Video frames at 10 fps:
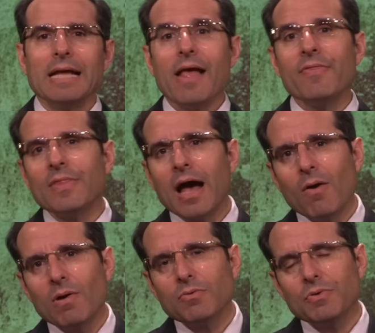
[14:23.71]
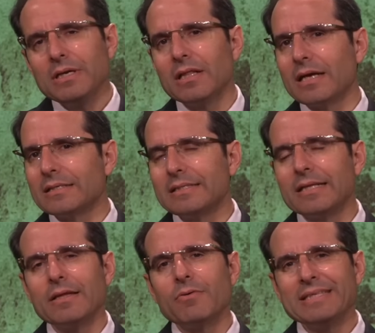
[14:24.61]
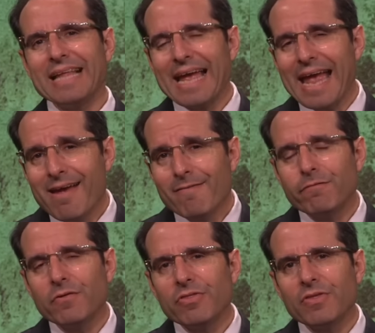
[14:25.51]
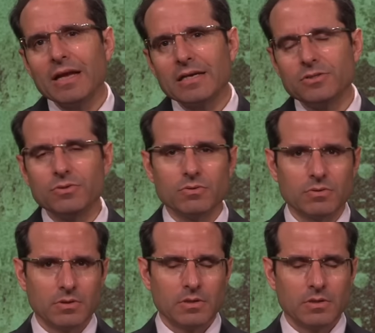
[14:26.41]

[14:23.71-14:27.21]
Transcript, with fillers: And now I realize that there in everything I do,